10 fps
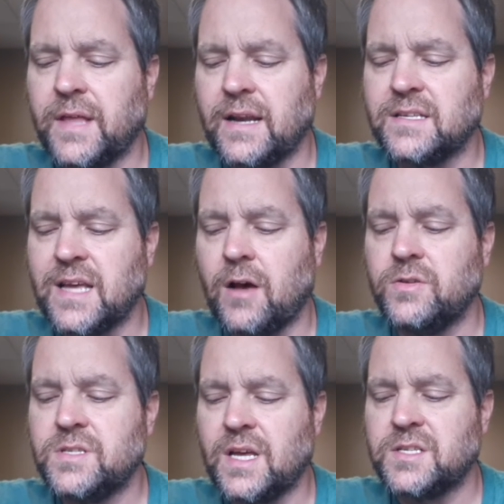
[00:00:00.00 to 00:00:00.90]
it
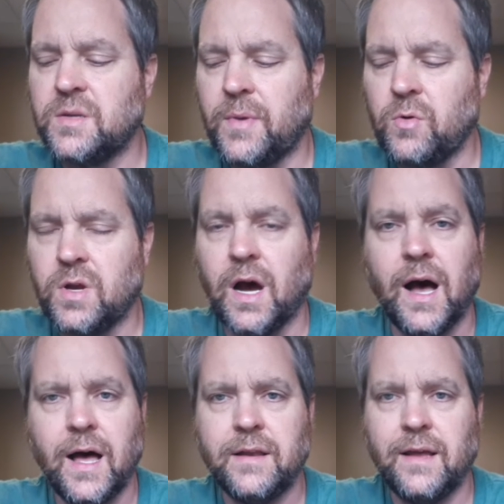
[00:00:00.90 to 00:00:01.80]
tells us about
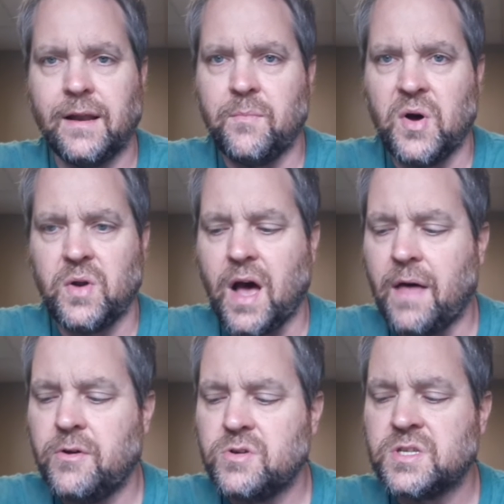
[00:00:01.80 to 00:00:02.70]
God and about
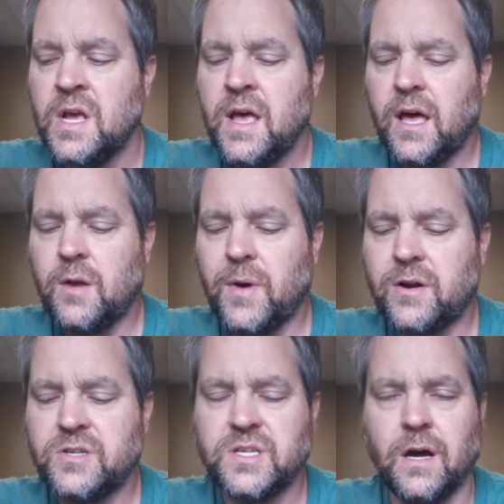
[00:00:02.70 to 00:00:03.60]
others and
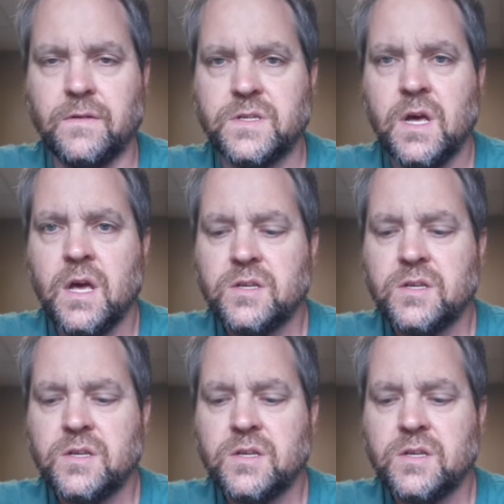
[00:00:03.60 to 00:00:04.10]
about ourselves,